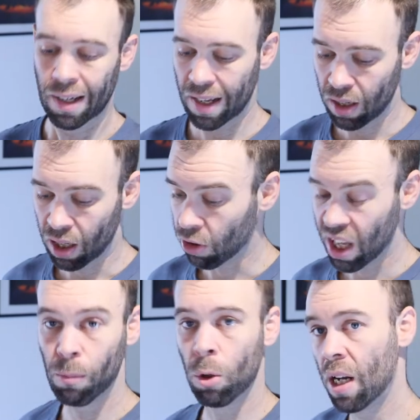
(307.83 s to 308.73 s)
Um, I'll
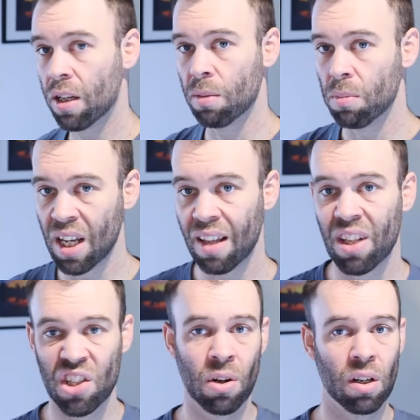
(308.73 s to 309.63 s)
get more out of them yet.
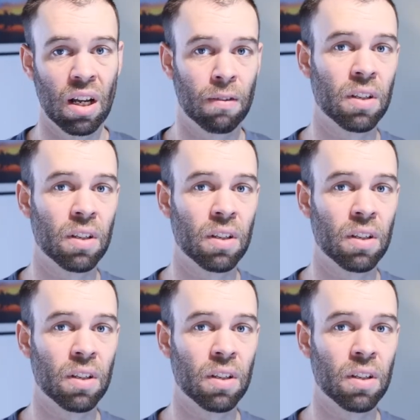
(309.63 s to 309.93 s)
That's not enough